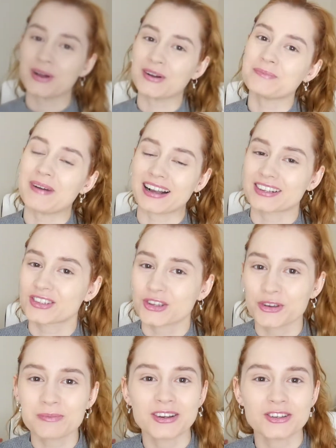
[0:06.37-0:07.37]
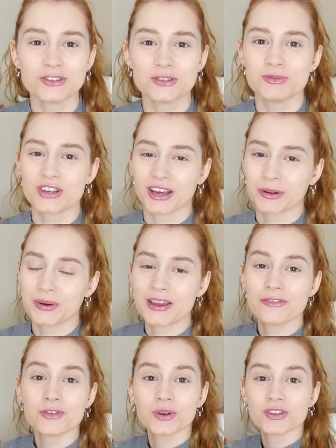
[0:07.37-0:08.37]
Welcome back to my YouTube channel.
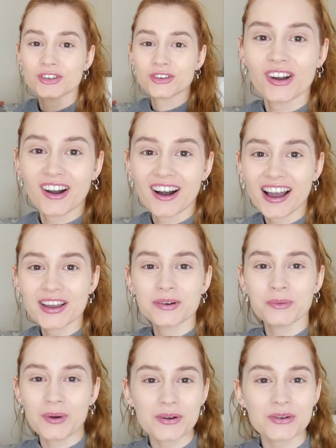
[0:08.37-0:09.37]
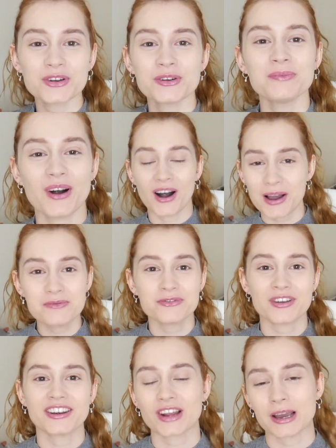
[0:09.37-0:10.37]
If you're new, hi, welcome. I'm
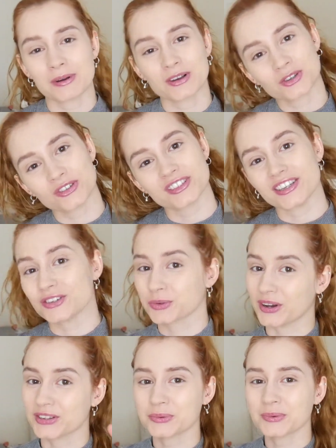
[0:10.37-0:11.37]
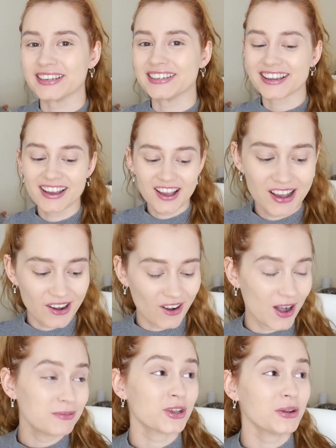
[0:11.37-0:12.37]
Finn and I post content twice a week.
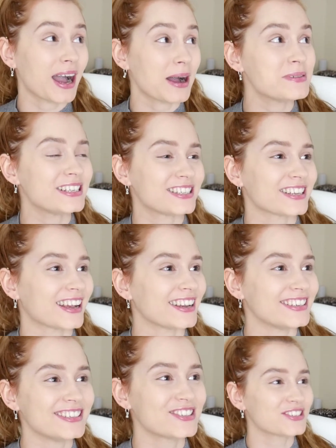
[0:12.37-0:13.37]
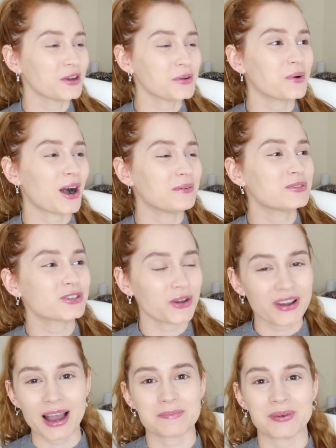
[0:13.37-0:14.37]
I'm so happy today. Do you know what? I'm
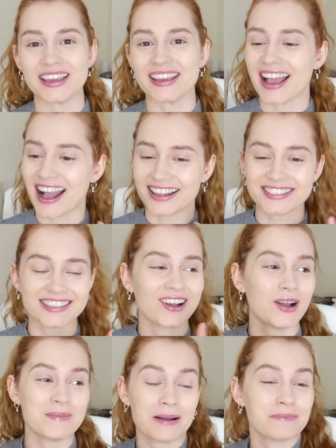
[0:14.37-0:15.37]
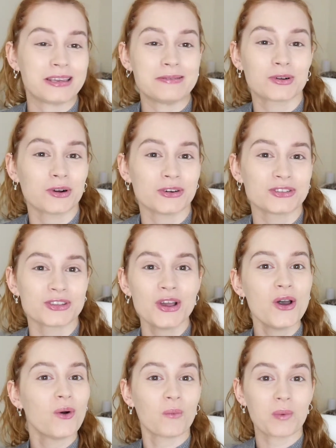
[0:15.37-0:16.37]
so happy, and I'm happy because
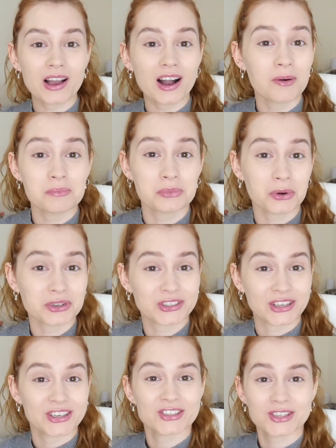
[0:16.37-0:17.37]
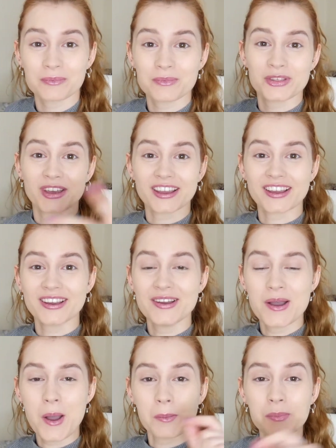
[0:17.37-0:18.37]
we are unboxing something
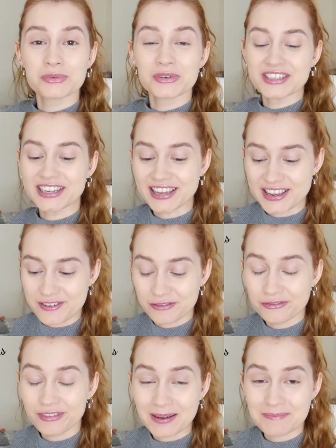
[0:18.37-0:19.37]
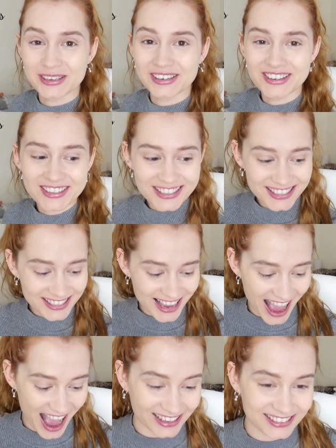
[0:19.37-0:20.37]
pretty fabulous
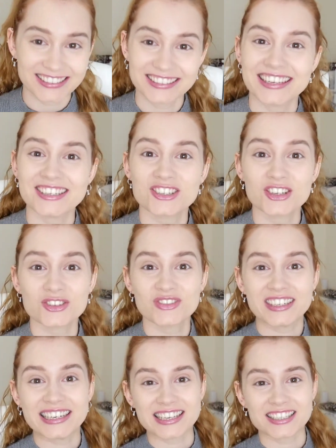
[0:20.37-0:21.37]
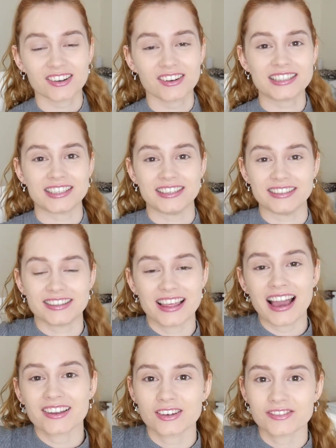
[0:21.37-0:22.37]
and it's just really exciting.
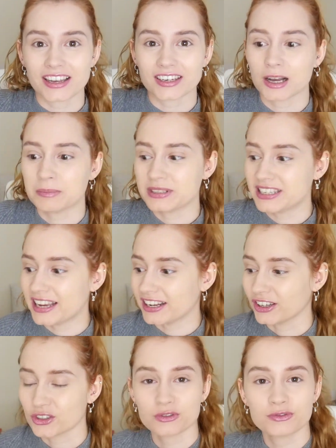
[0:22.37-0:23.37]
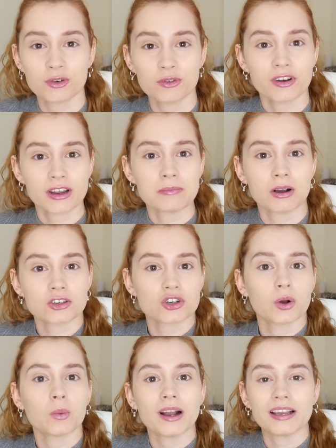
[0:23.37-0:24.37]
That, and I've had a cup of tea and I just feel very much
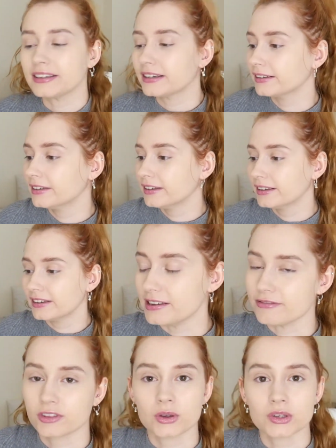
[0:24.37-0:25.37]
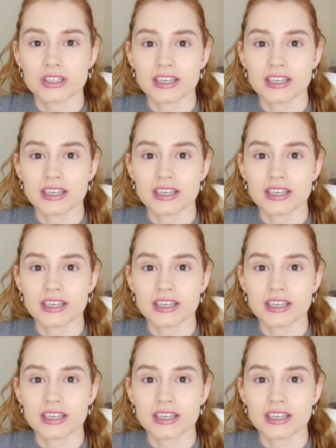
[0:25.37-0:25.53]
awake, even though it's